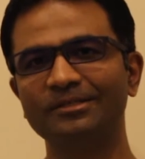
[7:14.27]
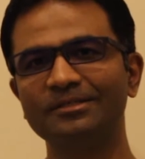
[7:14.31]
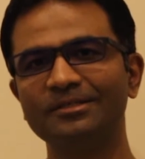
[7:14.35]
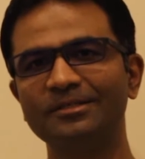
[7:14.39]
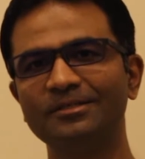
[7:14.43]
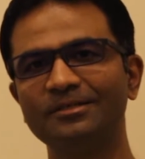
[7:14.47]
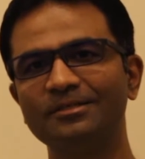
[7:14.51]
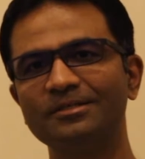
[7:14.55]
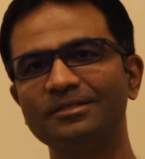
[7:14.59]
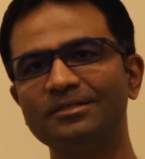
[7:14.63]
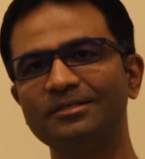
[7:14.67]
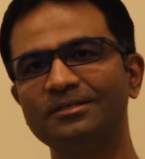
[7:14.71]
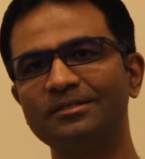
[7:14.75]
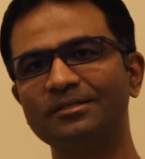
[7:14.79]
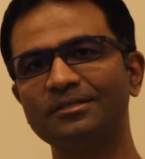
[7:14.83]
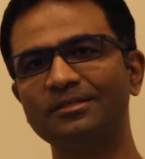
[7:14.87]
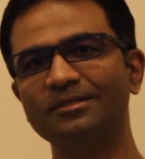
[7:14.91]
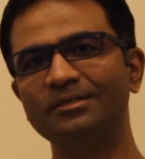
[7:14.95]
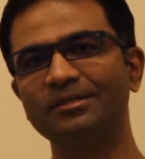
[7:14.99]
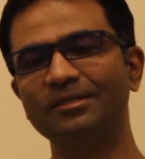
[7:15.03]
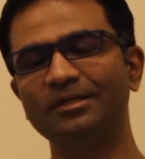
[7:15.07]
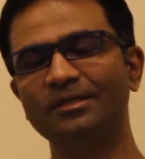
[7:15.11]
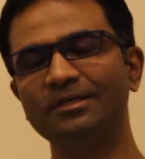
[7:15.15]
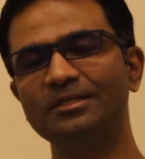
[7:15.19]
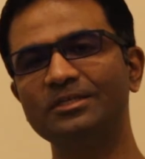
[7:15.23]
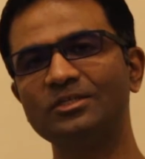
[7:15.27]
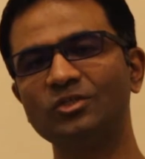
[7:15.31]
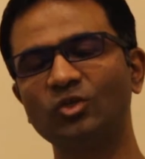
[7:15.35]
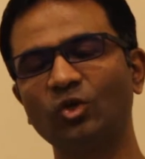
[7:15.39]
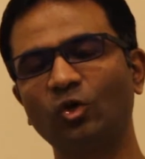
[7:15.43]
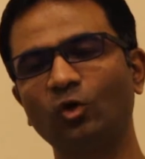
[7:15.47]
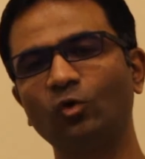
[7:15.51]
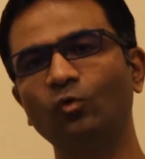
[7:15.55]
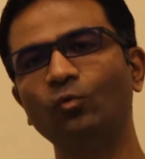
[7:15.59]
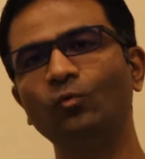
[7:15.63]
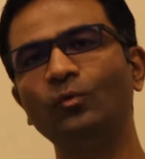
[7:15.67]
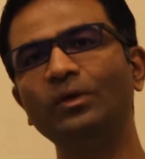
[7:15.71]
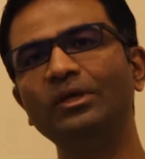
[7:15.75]
This industry is
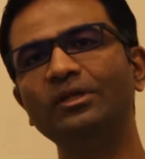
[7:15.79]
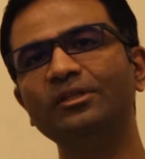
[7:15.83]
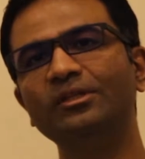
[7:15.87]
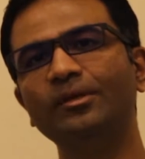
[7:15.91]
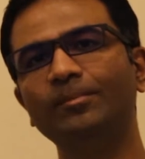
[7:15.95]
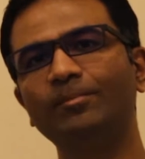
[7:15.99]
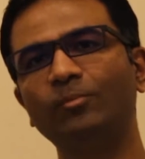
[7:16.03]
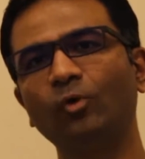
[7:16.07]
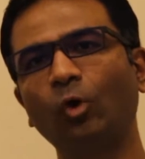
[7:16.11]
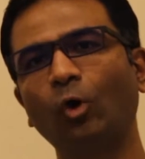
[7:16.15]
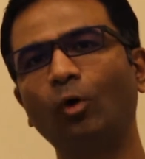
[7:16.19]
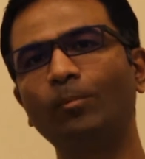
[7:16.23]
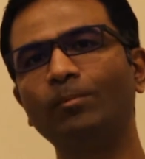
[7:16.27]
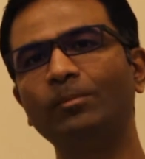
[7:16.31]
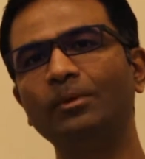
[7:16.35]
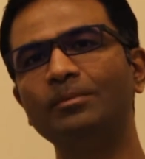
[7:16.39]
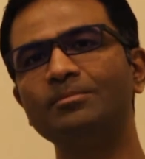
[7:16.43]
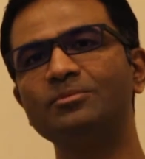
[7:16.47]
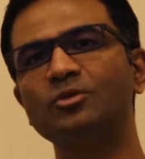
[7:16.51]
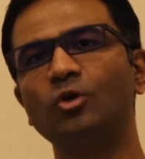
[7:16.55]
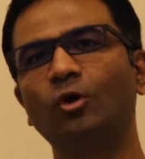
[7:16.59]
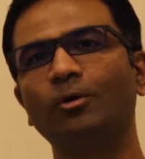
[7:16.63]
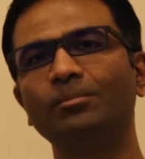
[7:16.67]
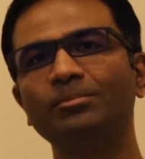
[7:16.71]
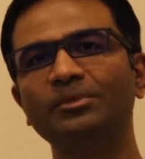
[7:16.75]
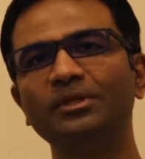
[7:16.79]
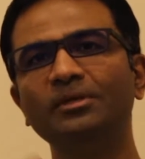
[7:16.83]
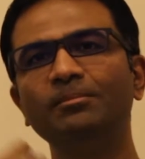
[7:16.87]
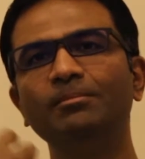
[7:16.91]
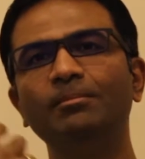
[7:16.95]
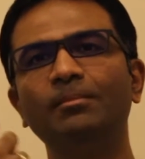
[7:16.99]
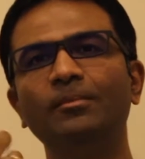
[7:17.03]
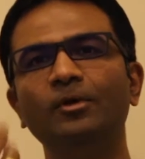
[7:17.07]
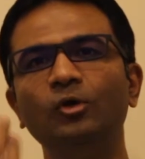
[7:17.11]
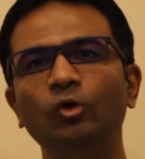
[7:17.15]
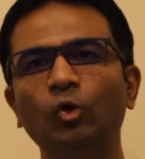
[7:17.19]
solving the problems of the